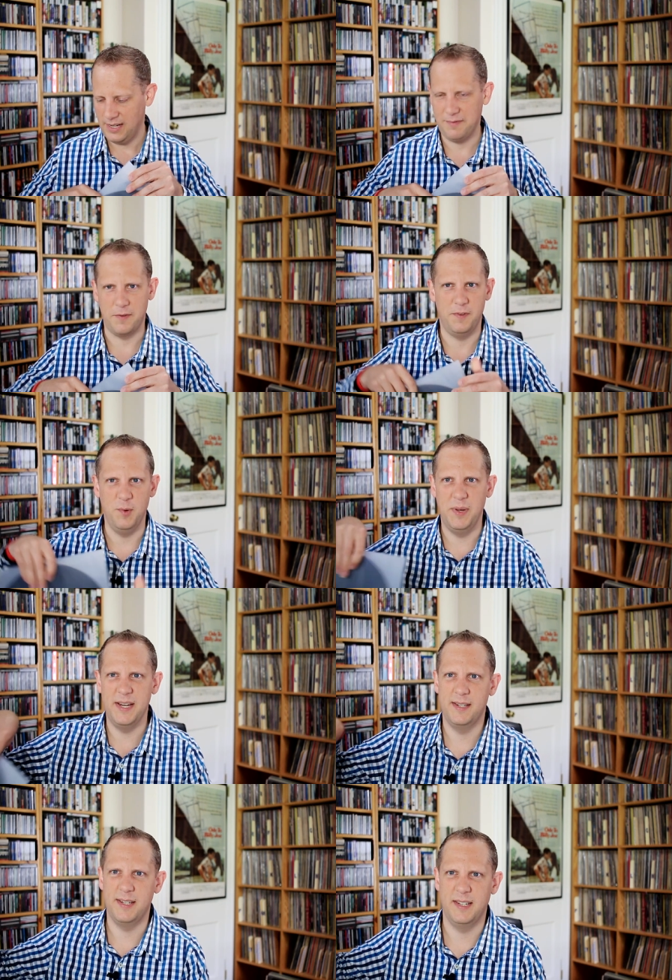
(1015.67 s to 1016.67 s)
I have a few
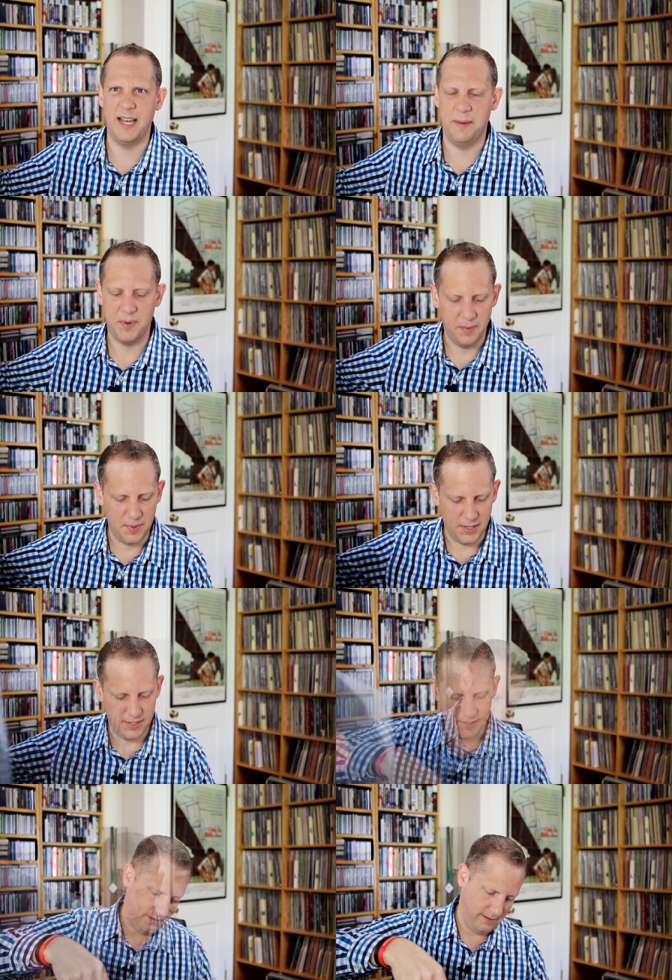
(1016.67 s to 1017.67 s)
pieces of Zappa, but
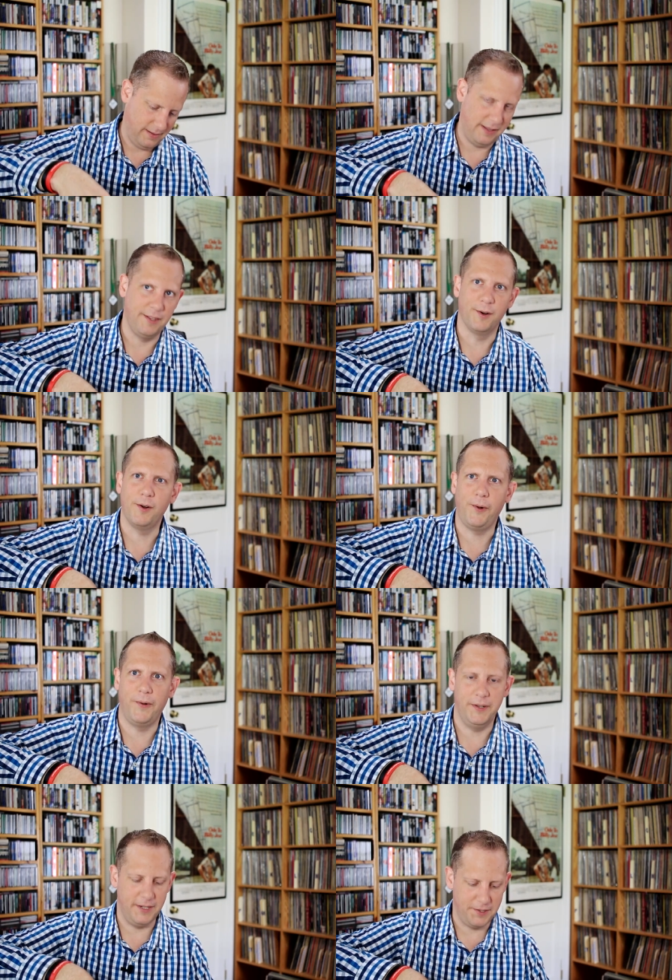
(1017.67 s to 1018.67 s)
I think they're
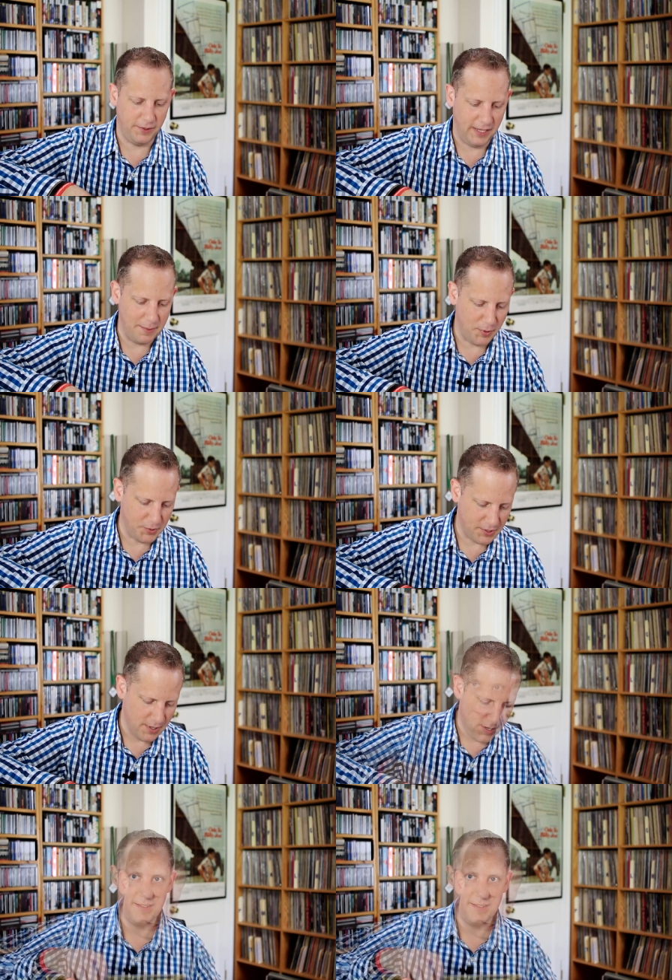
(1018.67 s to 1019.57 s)
all on other labels.